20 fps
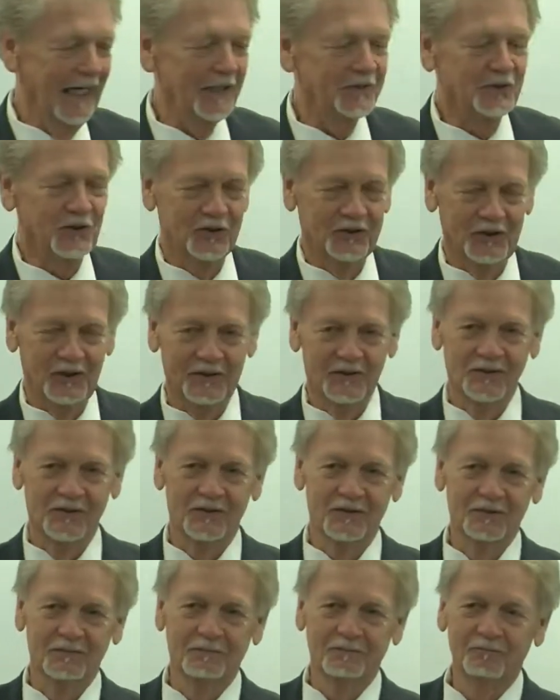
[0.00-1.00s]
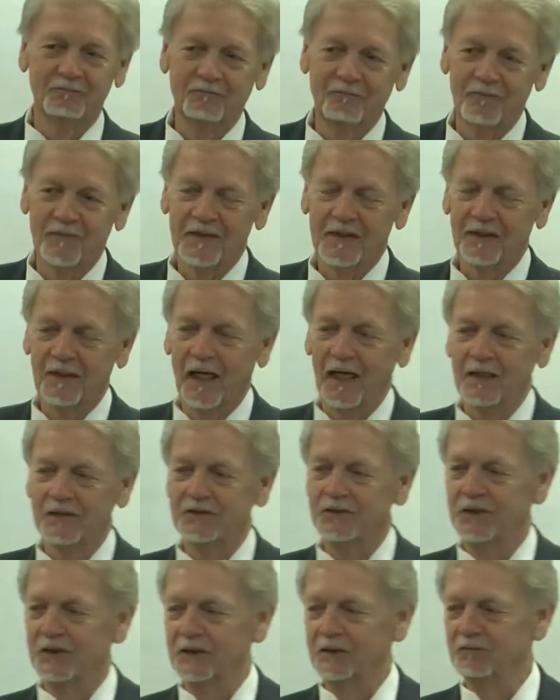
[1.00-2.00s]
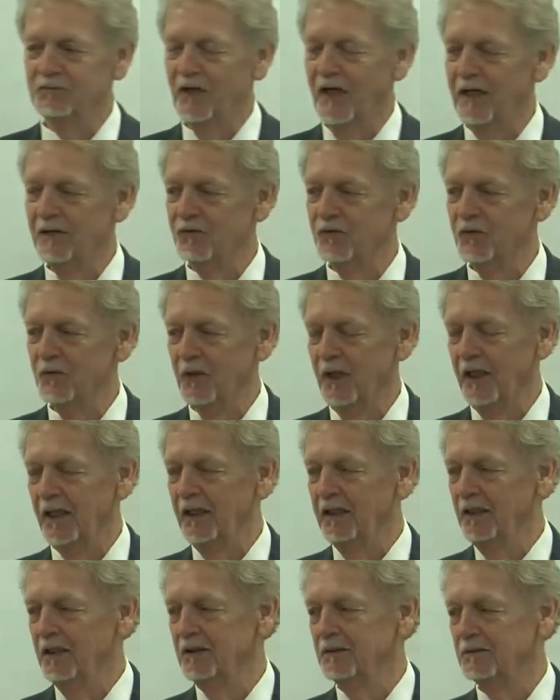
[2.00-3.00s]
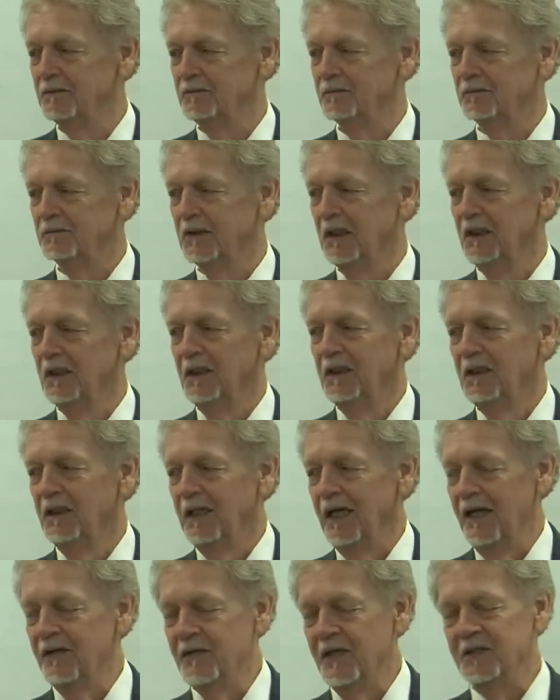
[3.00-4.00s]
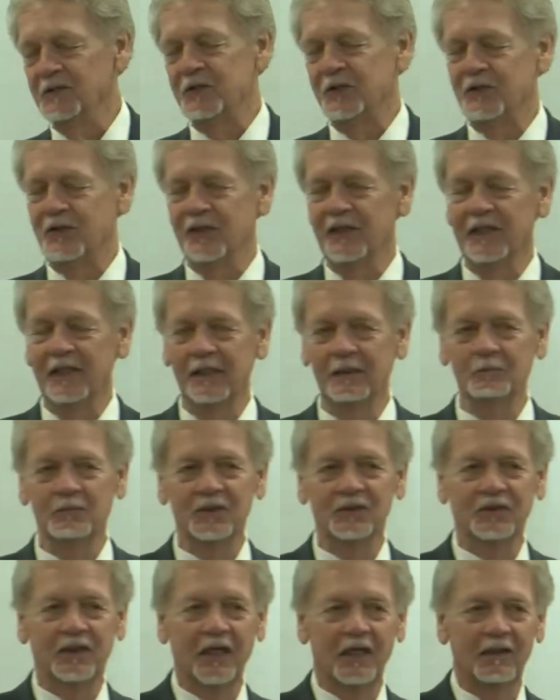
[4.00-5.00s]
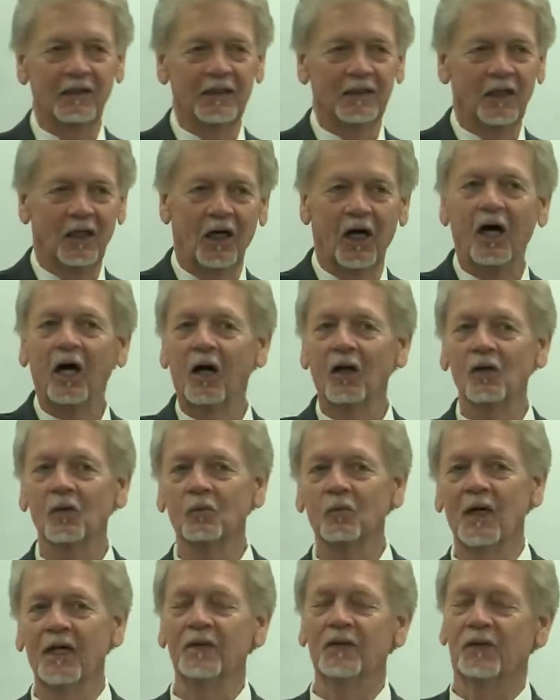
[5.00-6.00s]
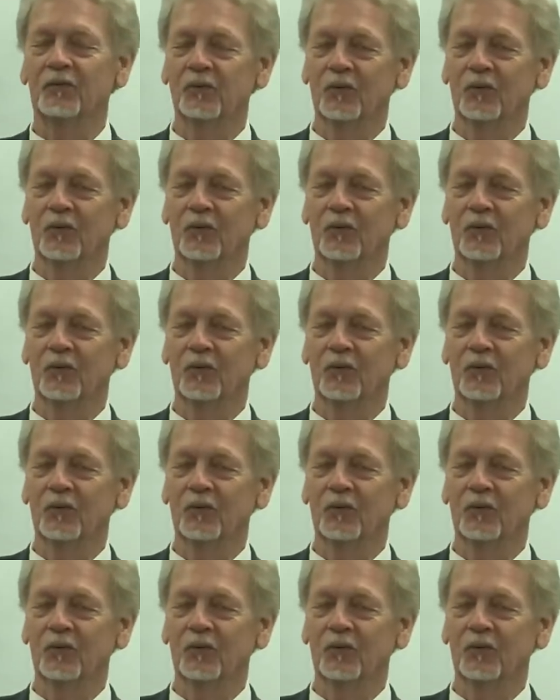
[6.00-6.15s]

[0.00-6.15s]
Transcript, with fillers: Exodus 19, 5 through 8. And this theme is carried all the way